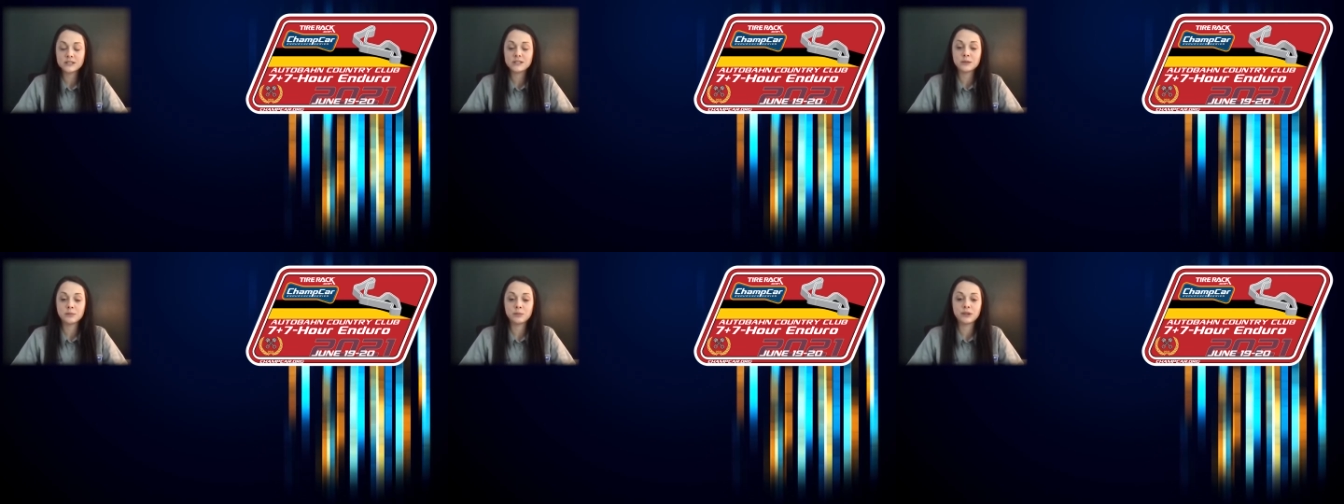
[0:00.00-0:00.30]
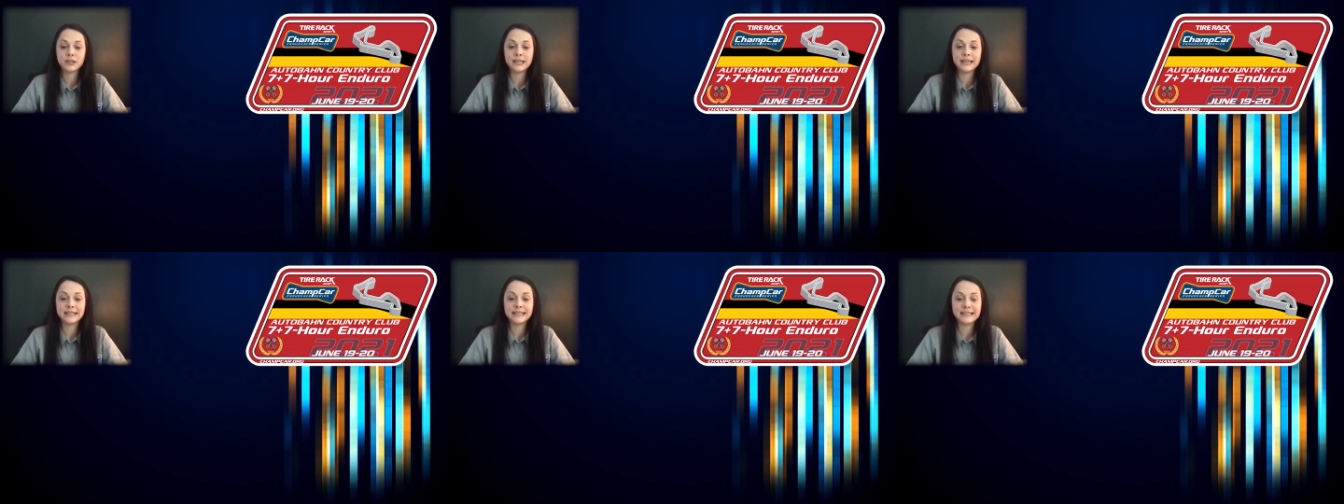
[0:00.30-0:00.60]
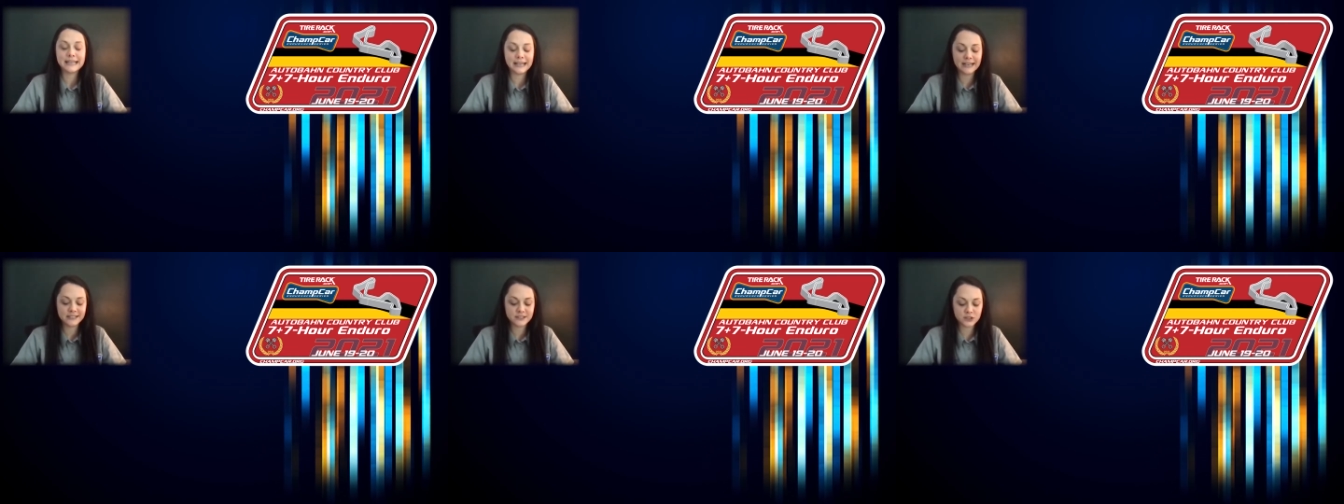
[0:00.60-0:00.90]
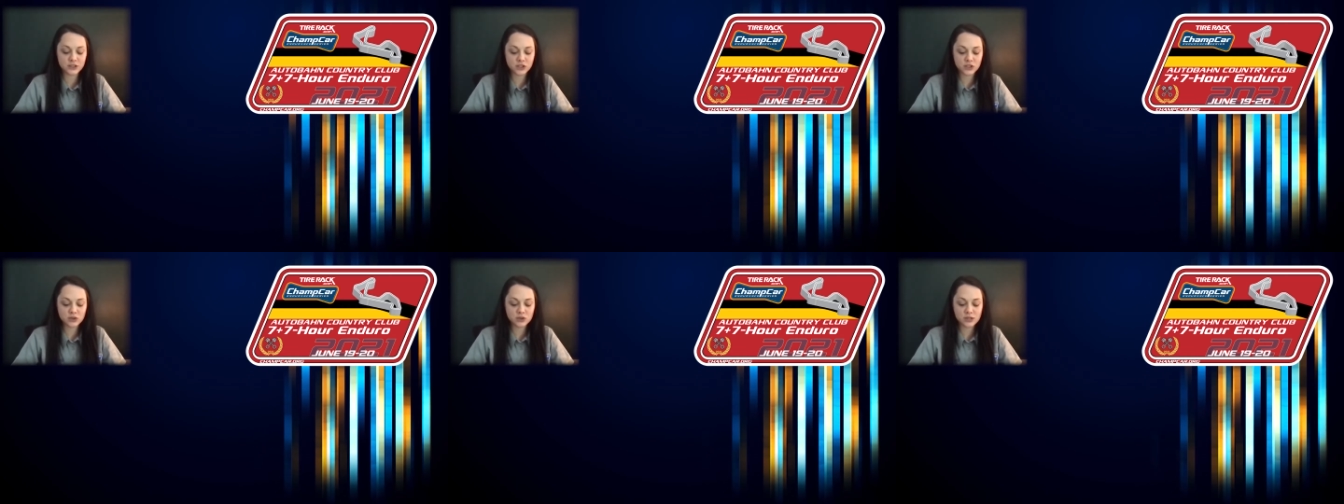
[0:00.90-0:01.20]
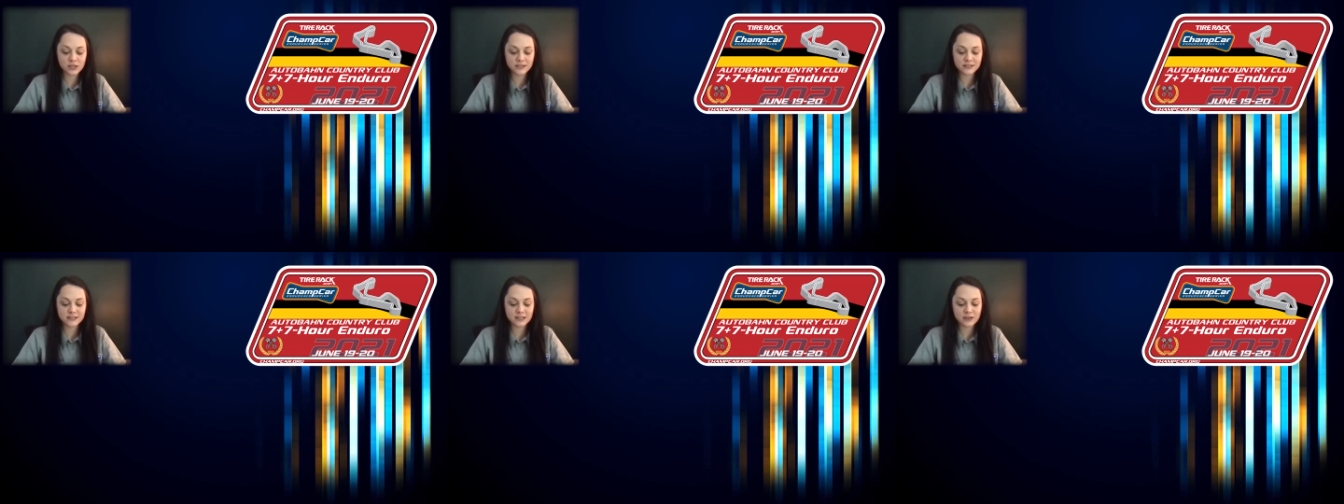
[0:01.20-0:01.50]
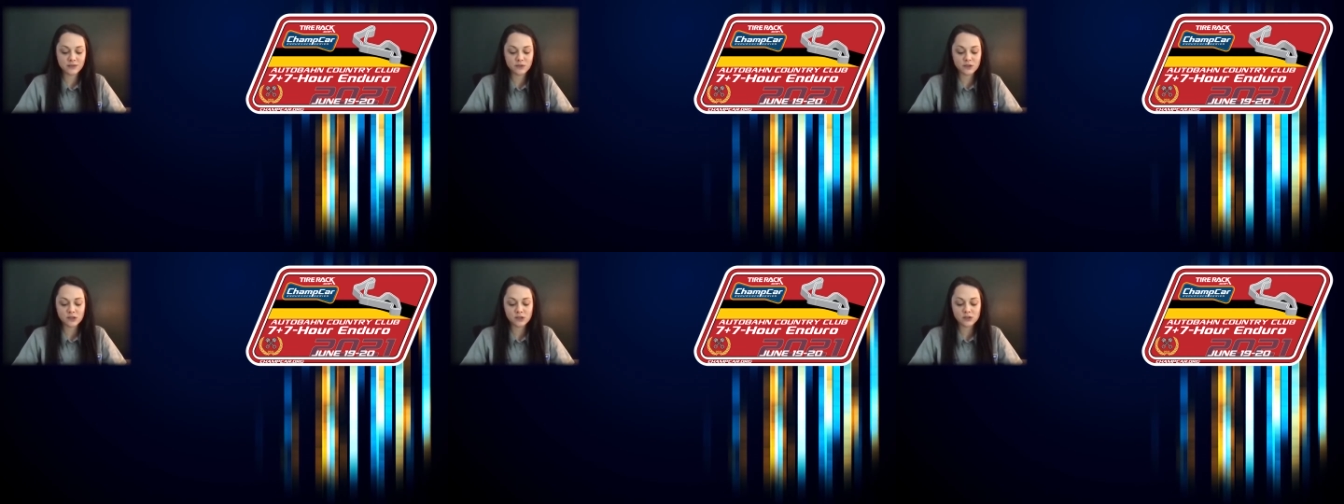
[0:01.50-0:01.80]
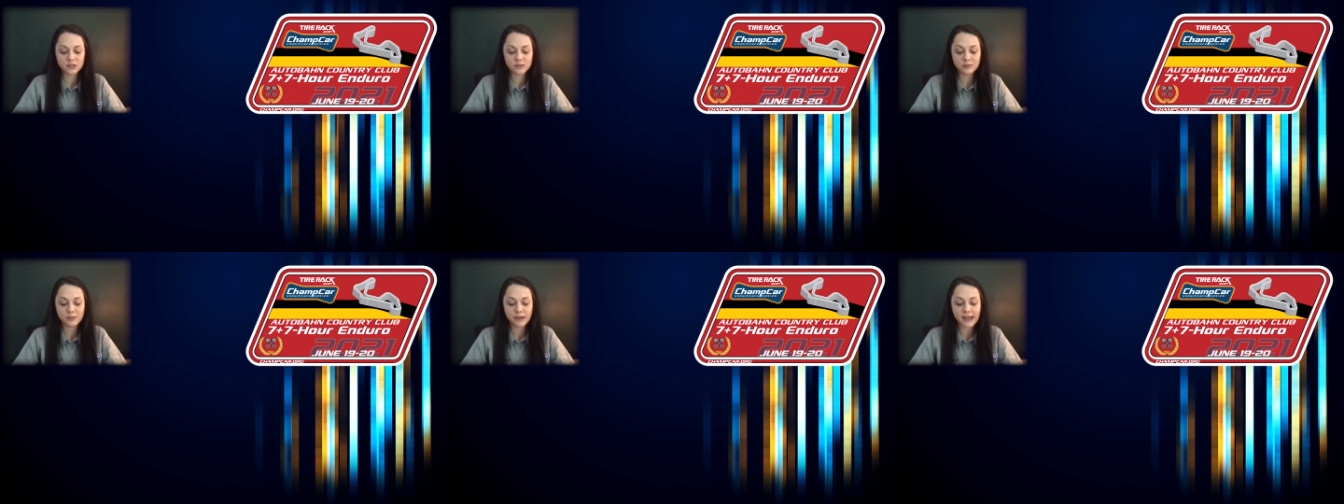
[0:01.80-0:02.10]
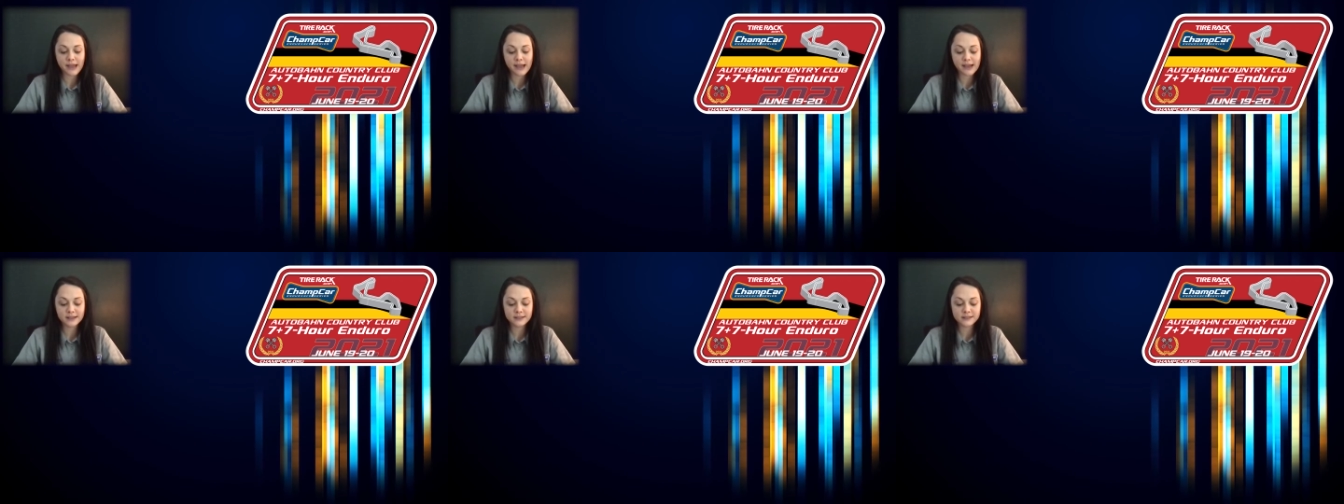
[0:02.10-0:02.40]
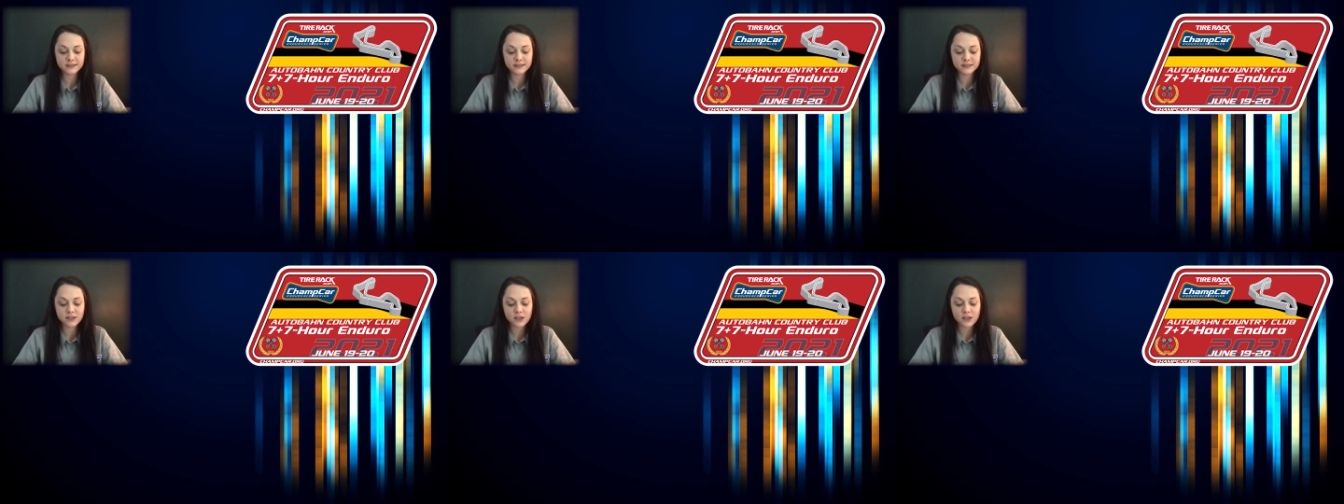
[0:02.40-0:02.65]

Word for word: to plan and execute a safe and clean pass.